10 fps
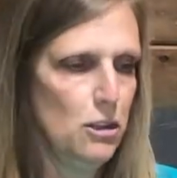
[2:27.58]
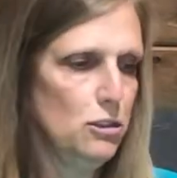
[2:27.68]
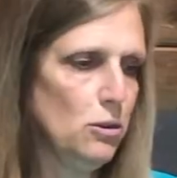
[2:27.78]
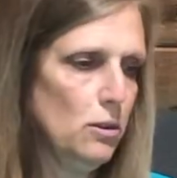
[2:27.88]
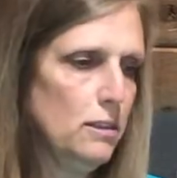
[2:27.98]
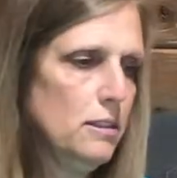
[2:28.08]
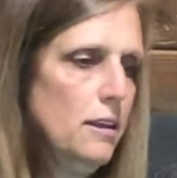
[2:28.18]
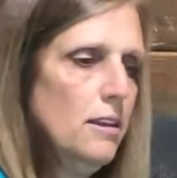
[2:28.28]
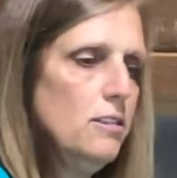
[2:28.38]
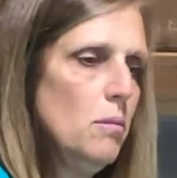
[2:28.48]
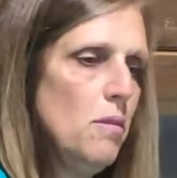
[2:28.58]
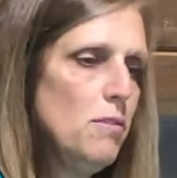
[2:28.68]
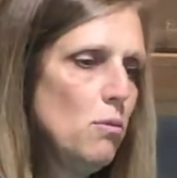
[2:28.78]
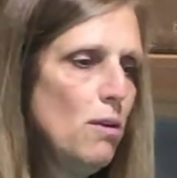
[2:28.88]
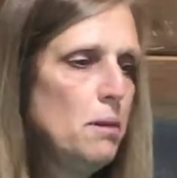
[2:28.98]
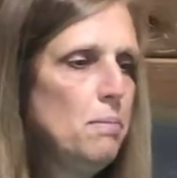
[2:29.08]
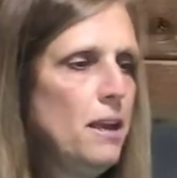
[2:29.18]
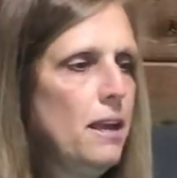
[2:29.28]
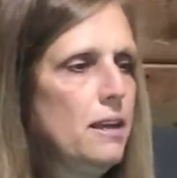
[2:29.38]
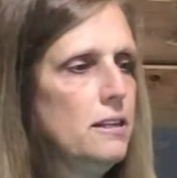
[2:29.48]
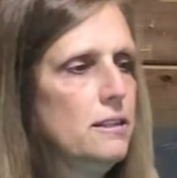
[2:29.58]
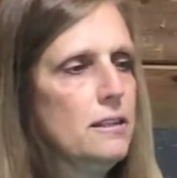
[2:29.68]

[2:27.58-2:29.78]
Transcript: So let's take some of the red paint.